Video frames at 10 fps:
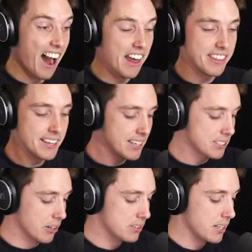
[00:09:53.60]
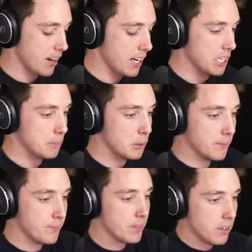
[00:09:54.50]
I think he's honestly unkillable.
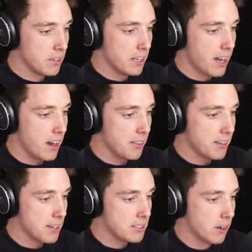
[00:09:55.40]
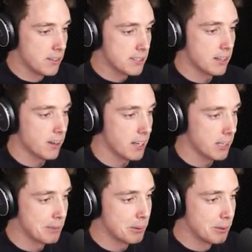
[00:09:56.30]
Look at that. I think he's honestly
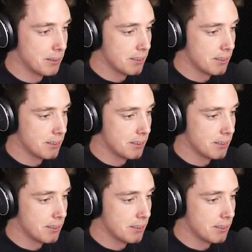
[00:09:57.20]
unkillable.